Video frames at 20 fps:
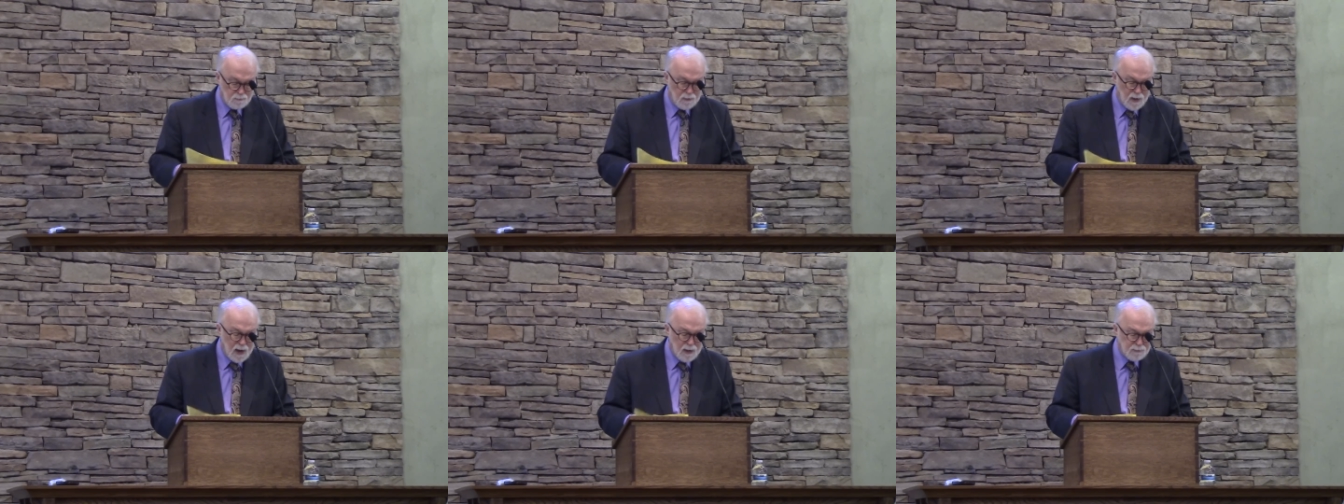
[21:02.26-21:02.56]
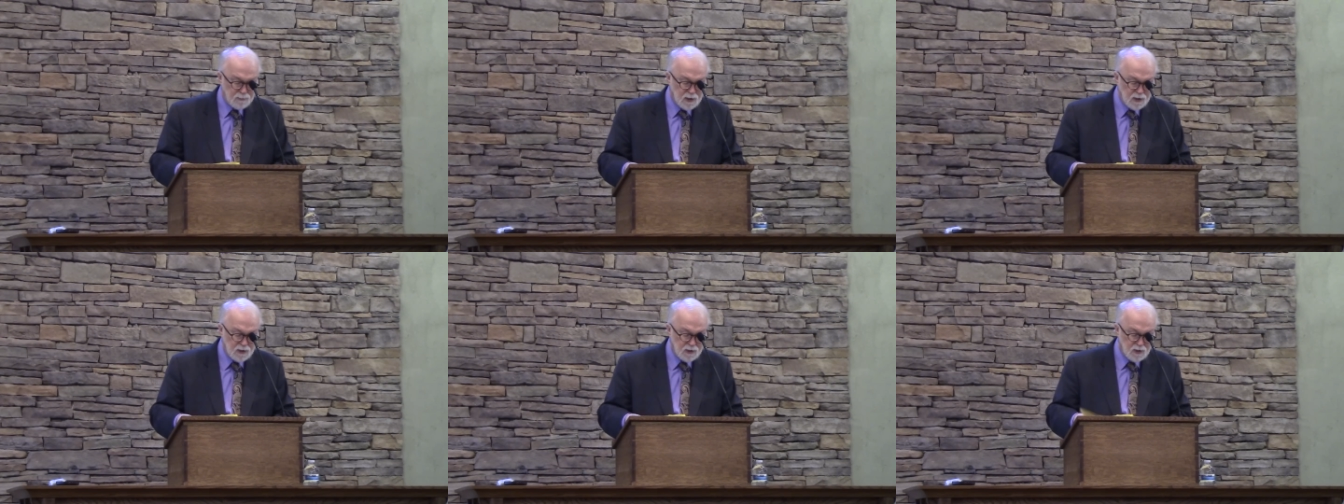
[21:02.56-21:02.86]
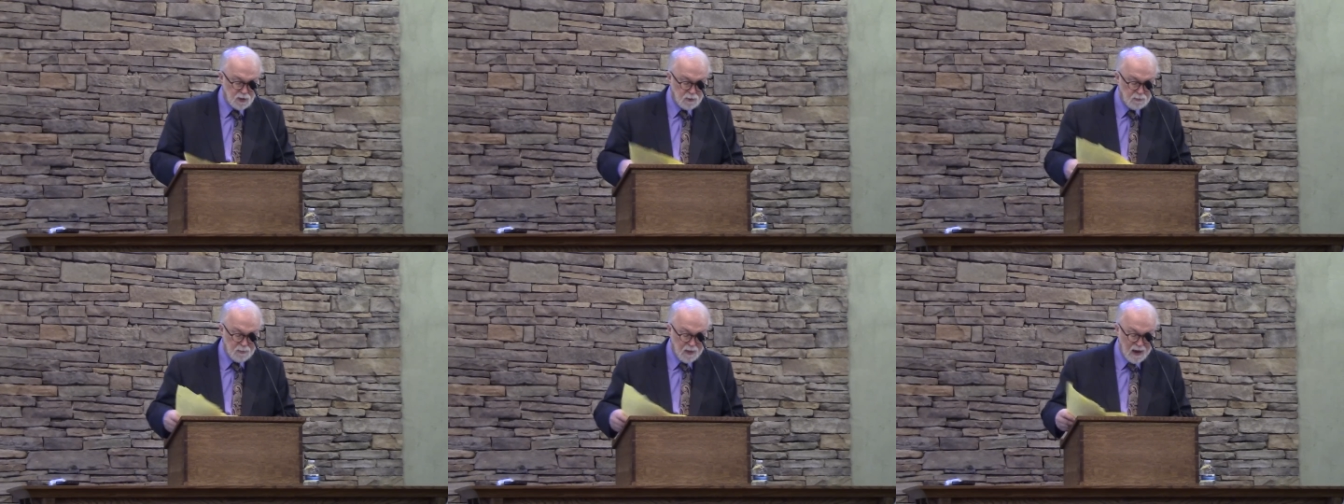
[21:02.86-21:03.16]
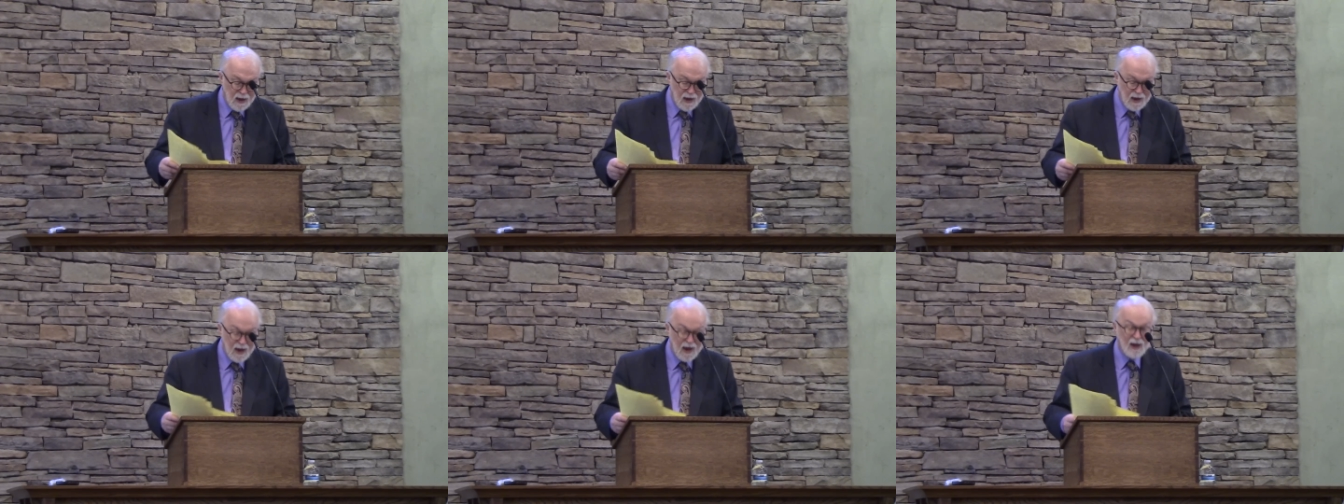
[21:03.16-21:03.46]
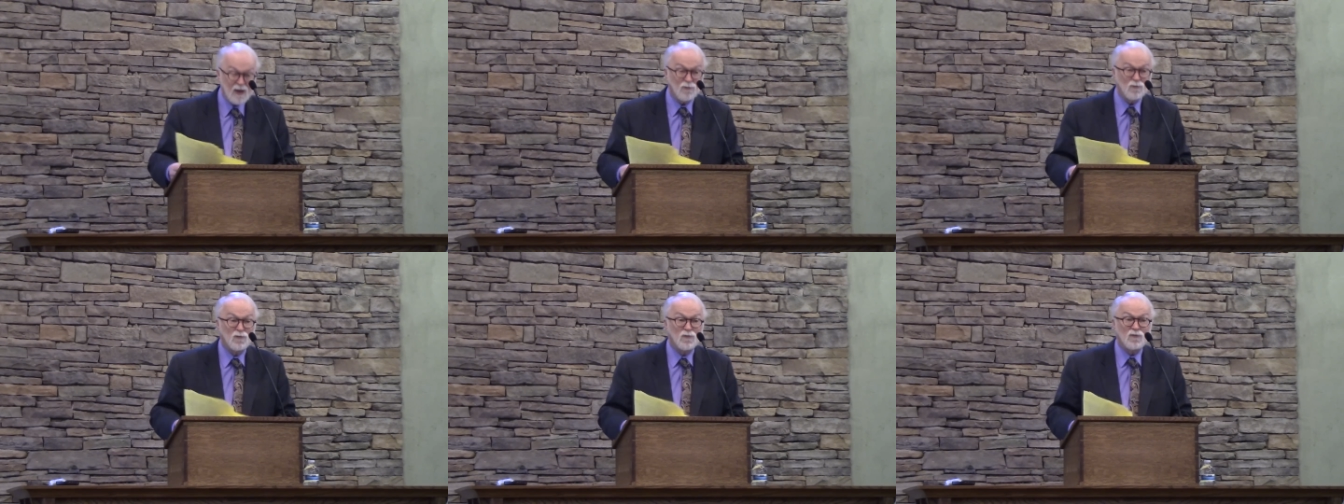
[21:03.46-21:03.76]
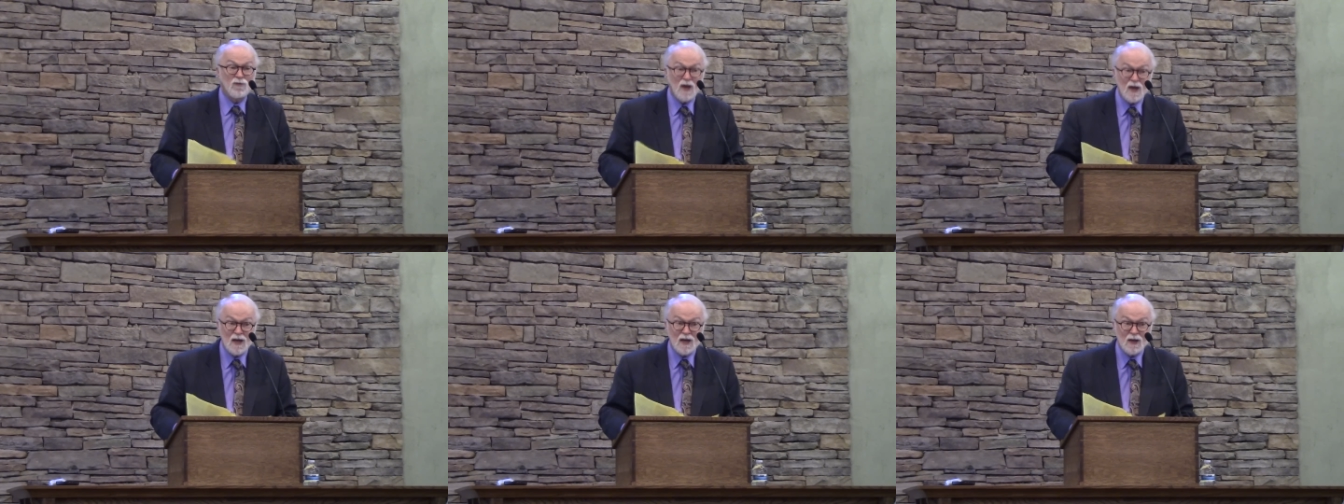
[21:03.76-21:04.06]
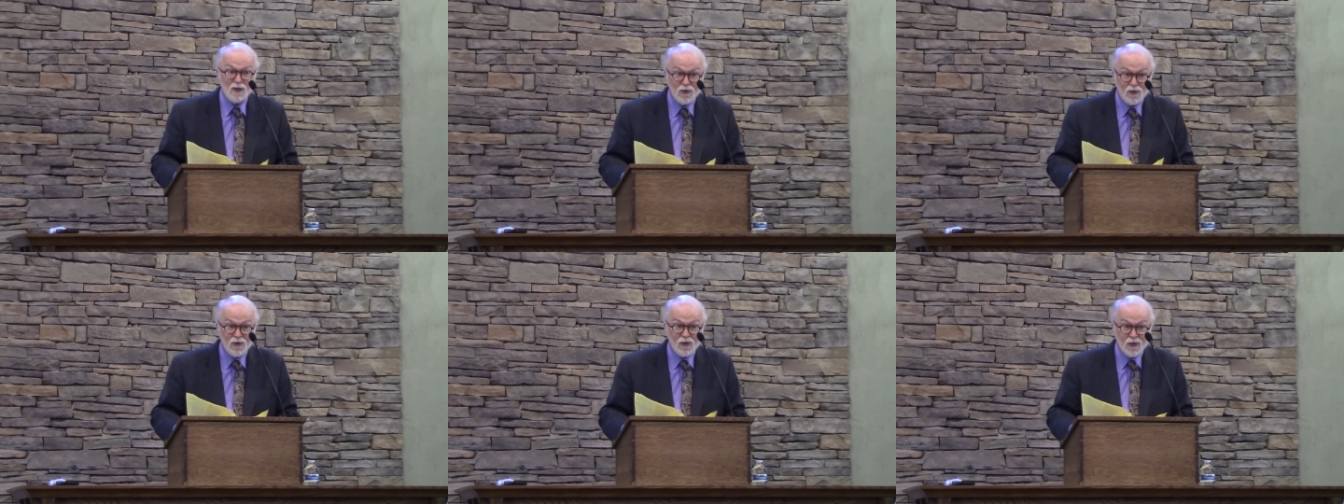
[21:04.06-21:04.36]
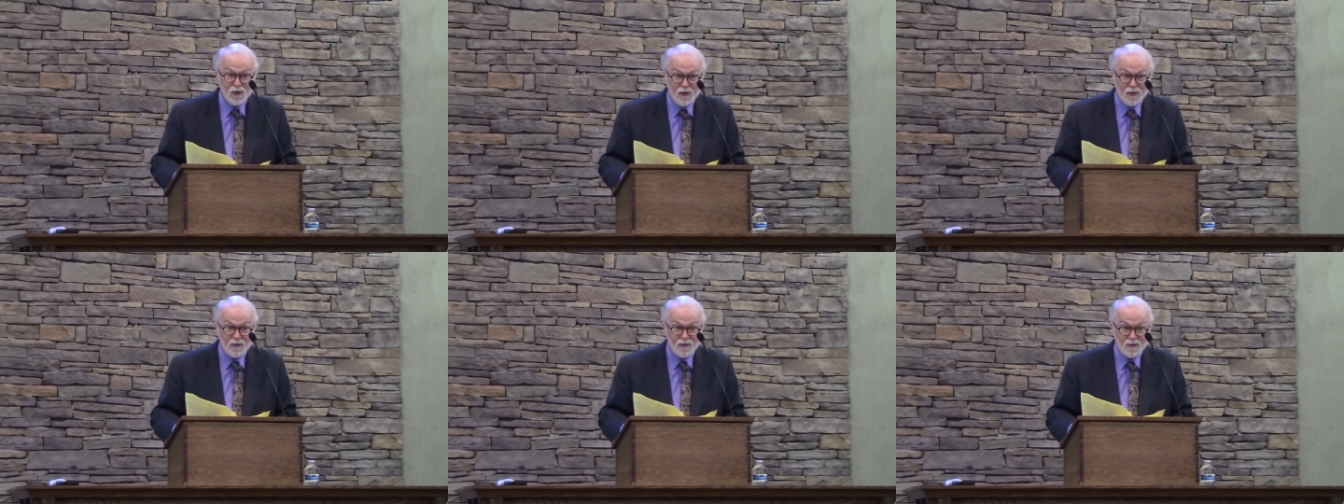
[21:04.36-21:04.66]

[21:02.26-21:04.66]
Baptism and faith